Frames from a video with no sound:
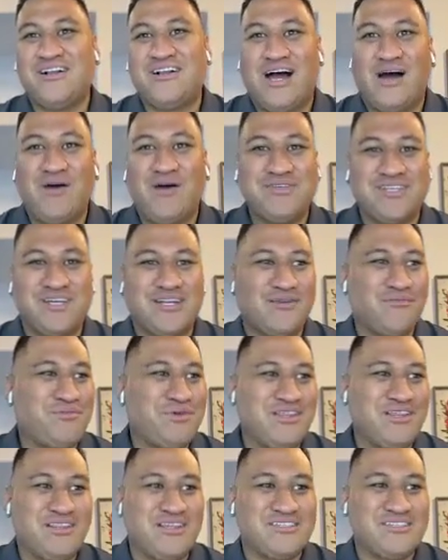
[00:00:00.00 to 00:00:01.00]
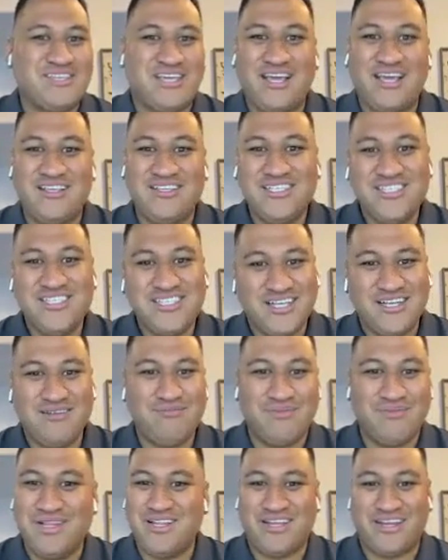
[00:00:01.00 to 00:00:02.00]
I was going to be this
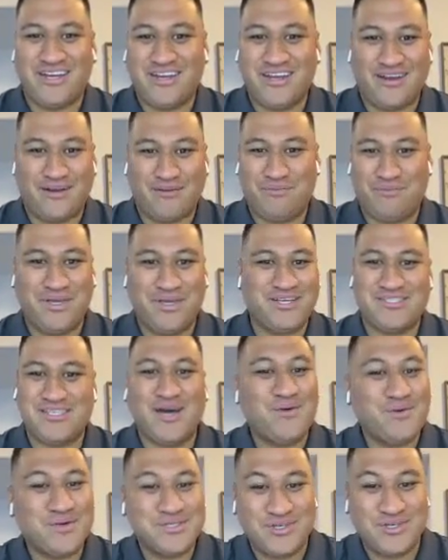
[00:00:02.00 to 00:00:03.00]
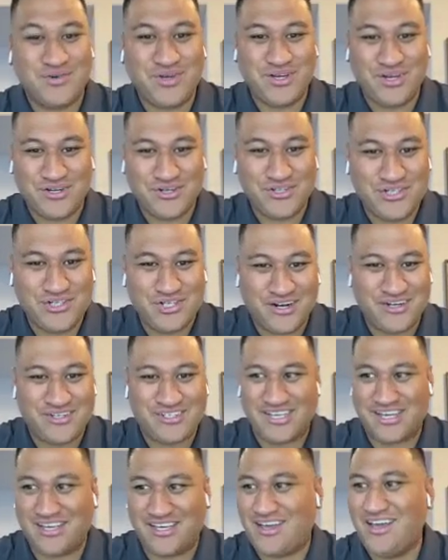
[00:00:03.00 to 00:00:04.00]
instant millionaire because I was going on Shark
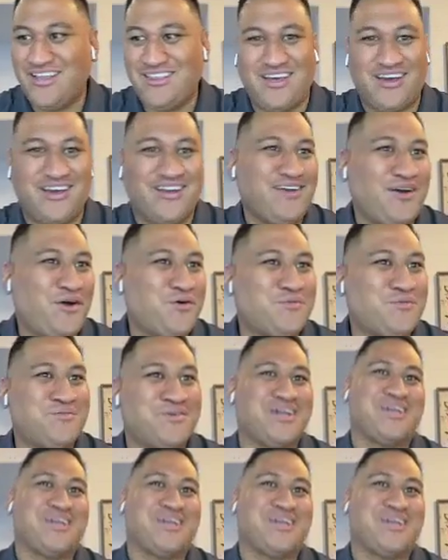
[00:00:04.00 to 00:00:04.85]
Tank. I thought, oh my